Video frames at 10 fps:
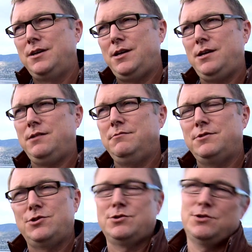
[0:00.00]
And
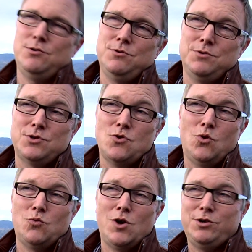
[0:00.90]
so there was
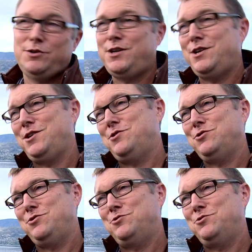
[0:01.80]
cold water and no